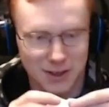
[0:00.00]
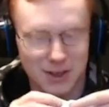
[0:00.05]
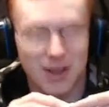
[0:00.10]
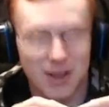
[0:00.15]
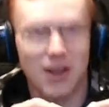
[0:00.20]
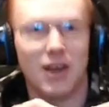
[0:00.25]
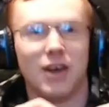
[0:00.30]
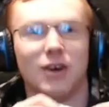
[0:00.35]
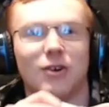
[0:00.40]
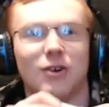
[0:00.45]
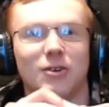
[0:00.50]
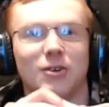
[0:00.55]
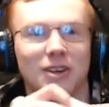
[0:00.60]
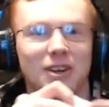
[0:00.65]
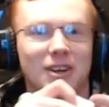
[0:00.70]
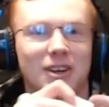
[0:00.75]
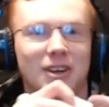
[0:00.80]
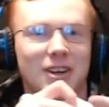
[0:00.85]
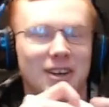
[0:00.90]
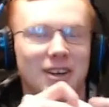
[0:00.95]
Hell
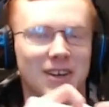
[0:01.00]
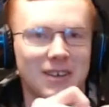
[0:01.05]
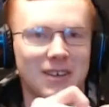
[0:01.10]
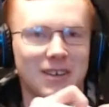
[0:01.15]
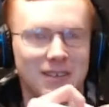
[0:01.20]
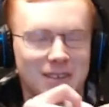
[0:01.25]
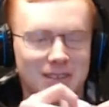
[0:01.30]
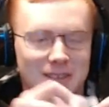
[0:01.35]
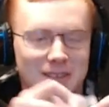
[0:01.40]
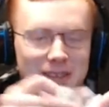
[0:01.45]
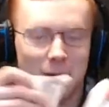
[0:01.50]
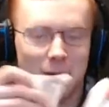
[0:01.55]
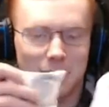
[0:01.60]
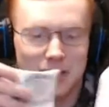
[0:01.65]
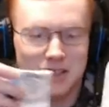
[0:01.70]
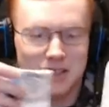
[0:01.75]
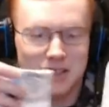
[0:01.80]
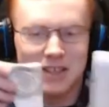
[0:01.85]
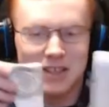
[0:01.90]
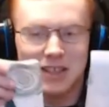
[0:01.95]
yeah. I'm
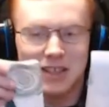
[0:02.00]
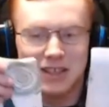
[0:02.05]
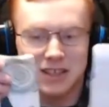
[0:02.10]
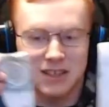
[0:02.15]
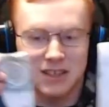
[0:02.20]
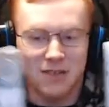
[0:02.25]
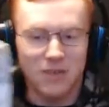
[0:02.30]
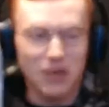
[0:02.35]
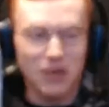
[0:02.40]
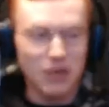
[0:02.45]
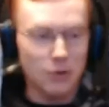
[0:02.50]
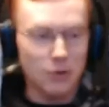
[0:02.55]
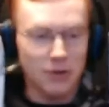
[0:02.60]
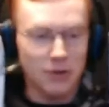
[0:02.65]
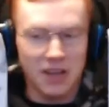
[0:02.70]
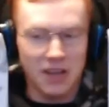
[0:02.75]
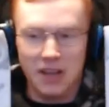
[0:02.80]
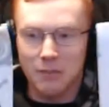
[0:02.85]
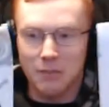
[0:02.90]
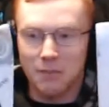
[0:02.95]
guessing this is a video
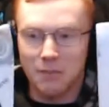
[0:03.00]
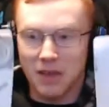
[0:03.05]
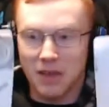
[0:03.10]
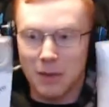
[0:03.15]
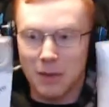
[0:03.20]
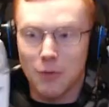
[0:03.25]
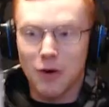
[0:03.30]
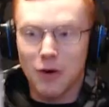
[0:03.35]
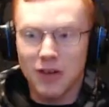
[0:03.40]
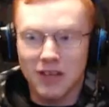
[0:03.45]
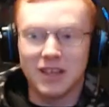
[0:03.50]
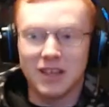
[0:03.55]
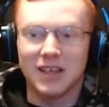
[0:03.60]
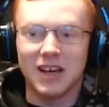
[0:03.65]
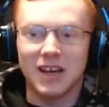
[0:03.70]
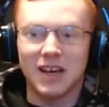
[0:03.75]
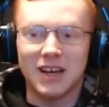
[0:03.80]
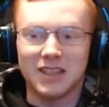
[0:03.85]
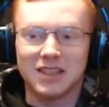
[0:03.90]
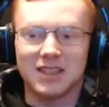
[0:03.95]
game. I'm already can
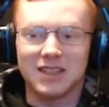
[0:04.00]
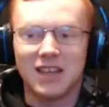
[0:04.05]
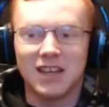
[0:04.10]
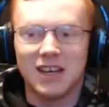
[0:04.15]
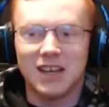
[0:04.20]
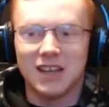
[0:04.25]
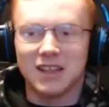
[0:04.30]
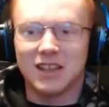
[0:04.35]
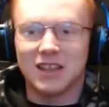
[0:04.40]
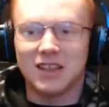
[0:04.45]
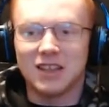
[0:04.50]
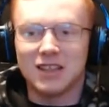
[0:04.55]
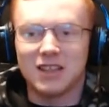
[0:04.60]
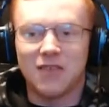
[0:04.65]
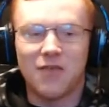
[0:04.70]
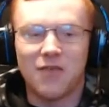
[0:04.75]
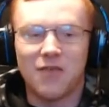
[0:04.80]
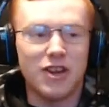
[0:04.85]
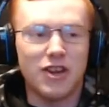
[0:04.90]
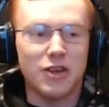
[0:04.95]
guess that this
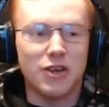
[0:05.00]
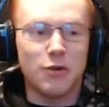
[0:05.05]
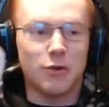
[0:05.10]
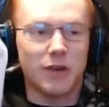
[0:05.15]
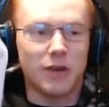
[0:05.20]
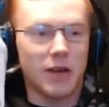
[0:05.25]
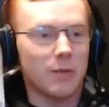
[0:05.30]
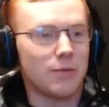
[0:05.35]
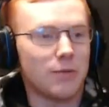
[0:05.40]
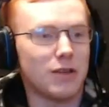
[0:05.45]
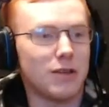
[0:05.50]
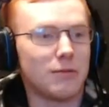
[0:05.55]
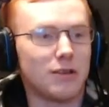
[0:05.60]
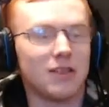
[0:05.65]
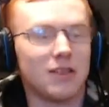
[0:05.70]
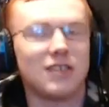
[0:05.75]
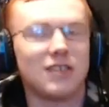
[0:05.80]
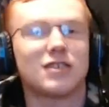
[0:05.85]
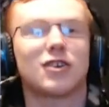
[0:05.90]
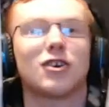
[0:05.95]
is video game themed.
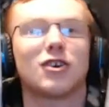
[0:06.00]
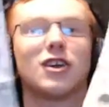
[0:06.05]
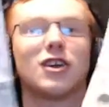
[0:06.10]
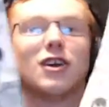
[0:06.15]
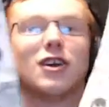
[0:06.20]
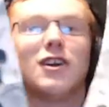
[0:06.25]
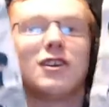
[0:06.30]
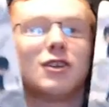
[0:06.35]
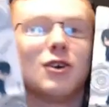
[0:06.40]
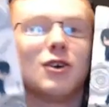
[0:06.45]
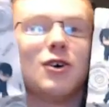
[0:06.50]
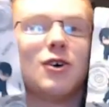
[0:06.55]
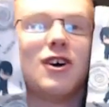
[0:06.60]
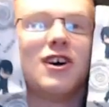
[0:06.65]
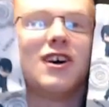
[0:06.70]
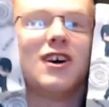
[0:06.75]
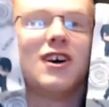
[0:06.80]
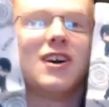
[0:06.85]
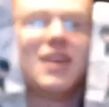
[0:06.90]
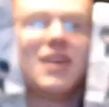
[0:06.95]
And he's like, Kirito!
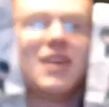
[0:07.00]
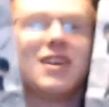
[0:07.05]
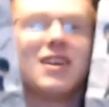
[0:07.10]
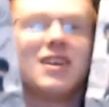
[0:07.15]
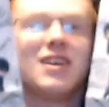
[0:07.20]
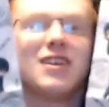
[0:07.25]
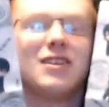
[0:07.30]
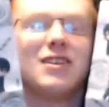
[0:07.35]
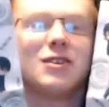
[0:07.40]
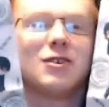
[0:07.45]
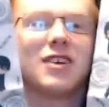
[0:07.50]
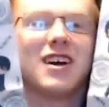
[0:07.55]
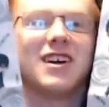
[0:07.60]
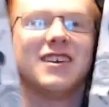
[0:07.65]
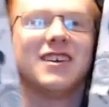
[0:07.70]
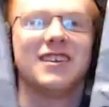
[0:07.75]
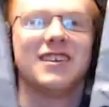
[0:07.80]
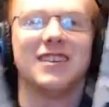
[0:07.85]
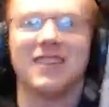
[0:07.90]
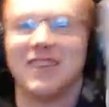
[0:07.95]
Kirito-kan!